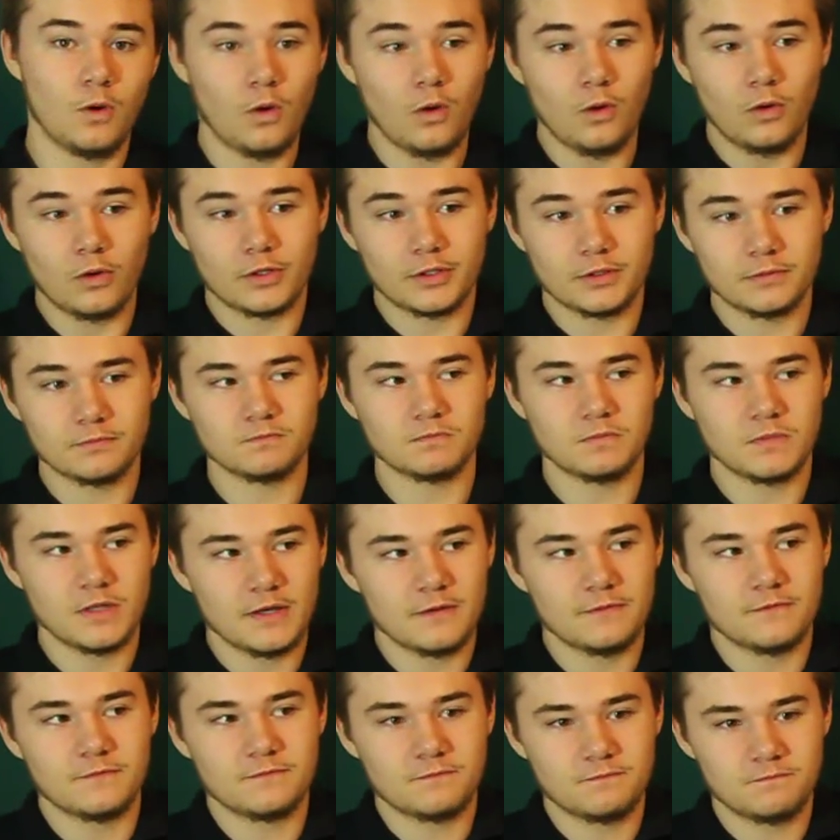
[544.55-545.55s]
Or,
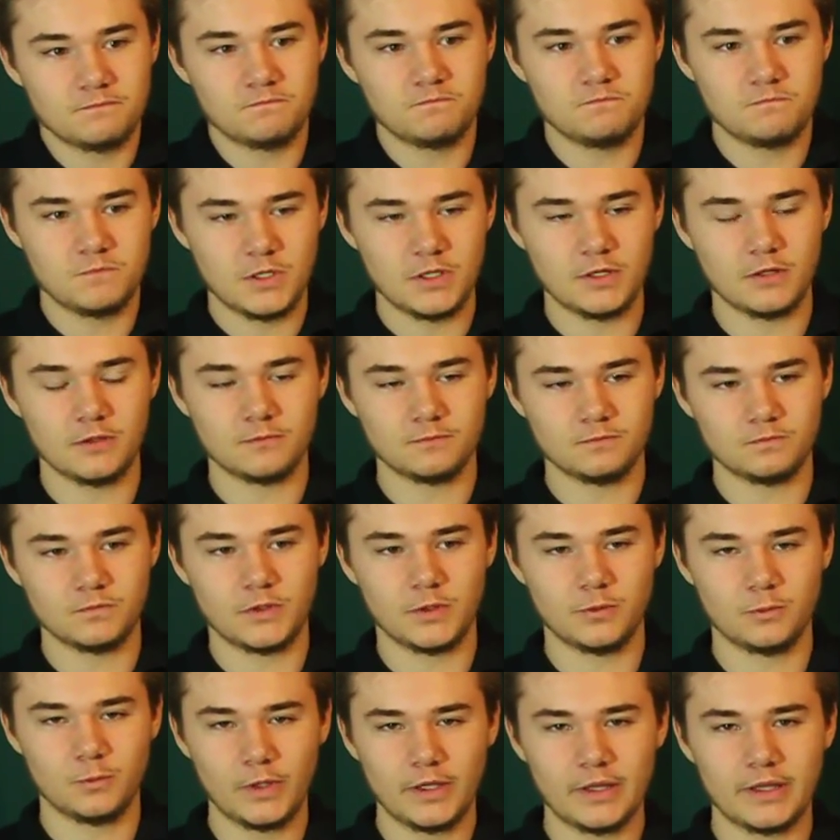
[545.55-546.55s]
if you
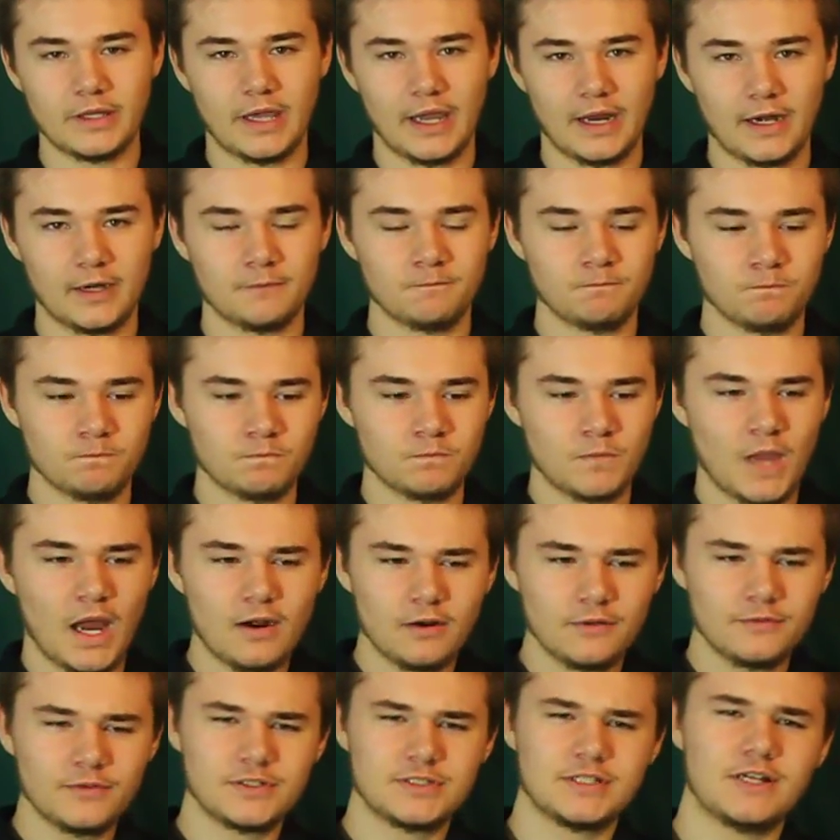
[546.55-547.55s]
really care,
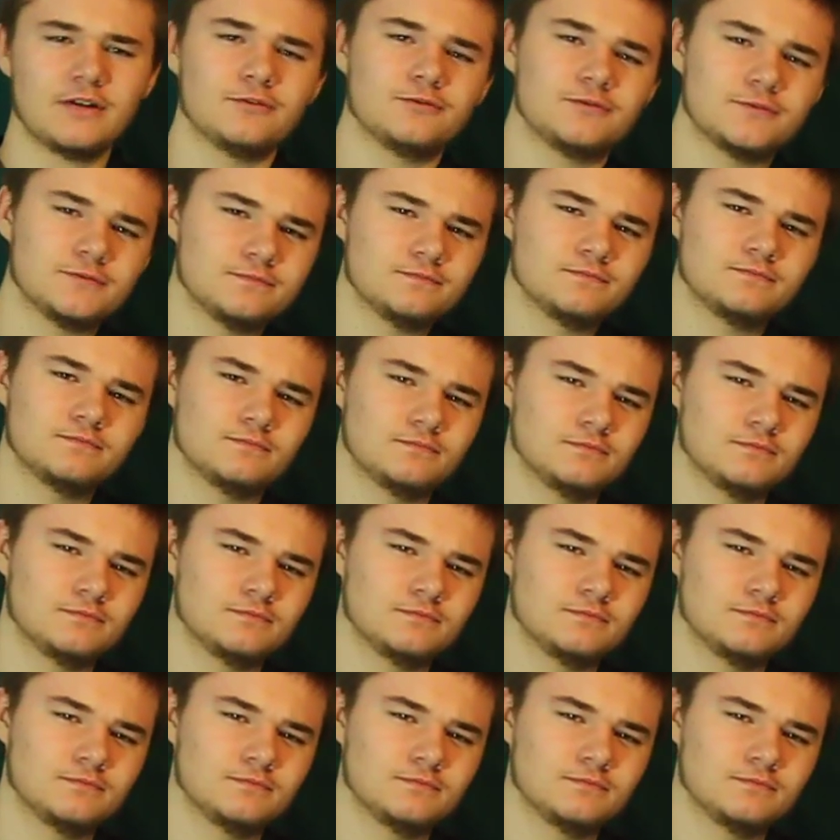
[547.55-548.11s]
out of yourself.